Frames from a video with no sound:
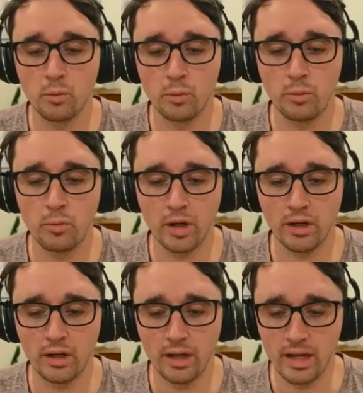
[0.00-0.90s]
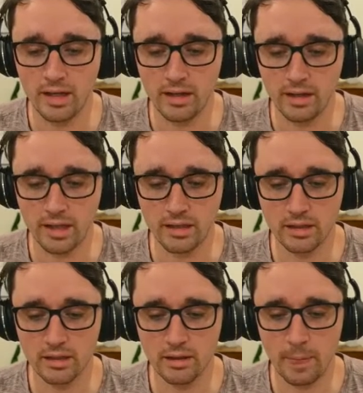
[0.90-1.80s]
But it then
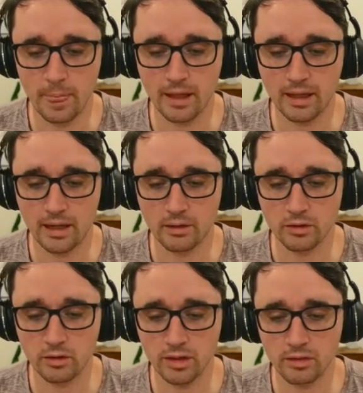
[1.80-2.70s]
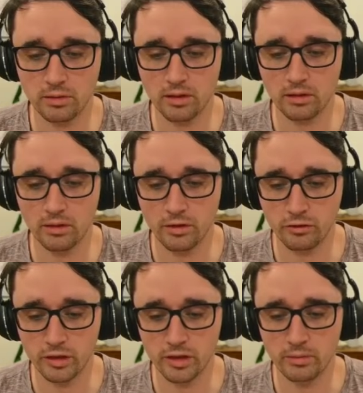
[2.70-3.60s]
allows Cresswell the
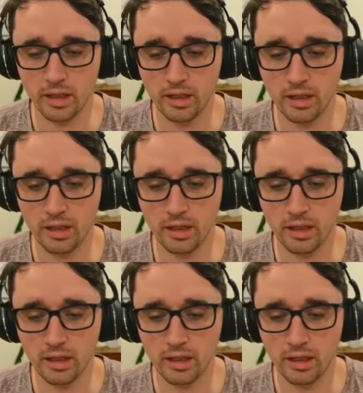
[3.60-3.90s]
freedom here,